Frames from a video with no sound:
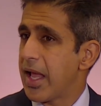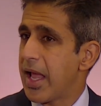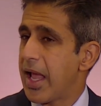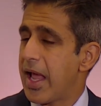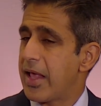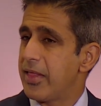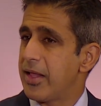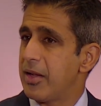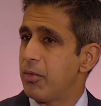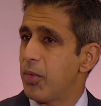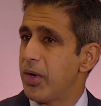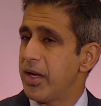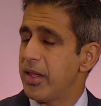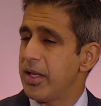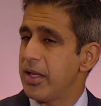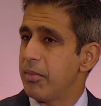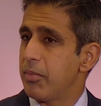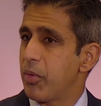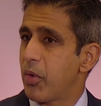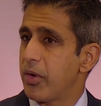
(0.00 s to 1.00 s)
And then one of
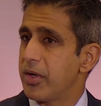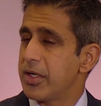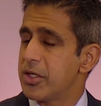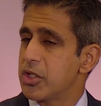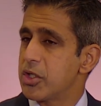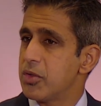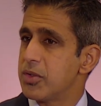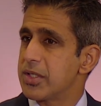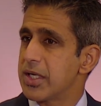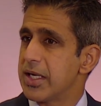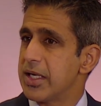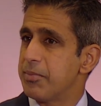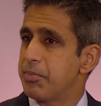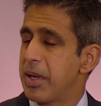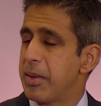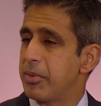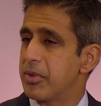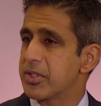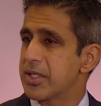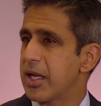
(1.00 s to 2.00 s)
the important issues,
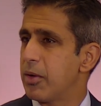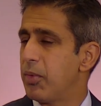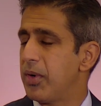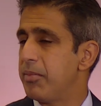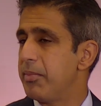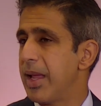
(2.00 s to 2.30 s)
people say, well,